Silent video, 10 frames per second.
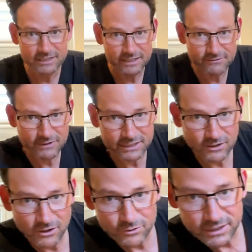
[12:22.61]
In fact,
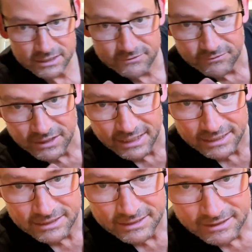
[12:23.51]
all these
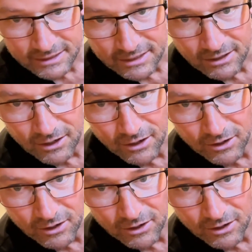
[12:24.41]
fittings are